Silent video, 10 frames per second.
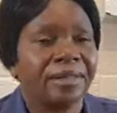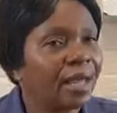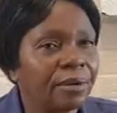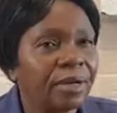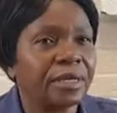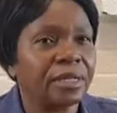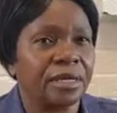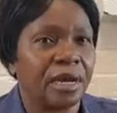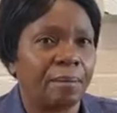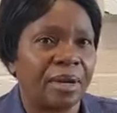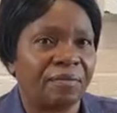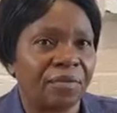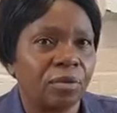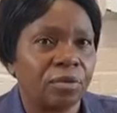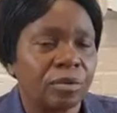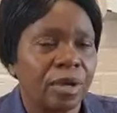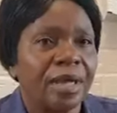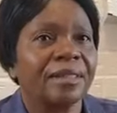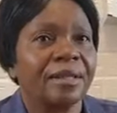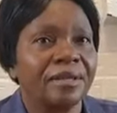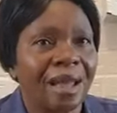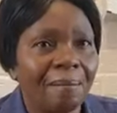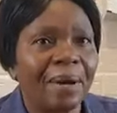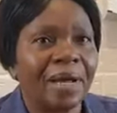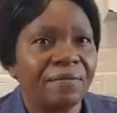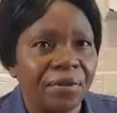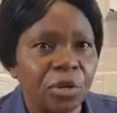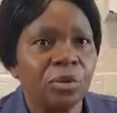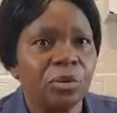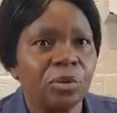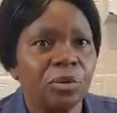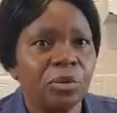They are not in the numbered few. The numbered few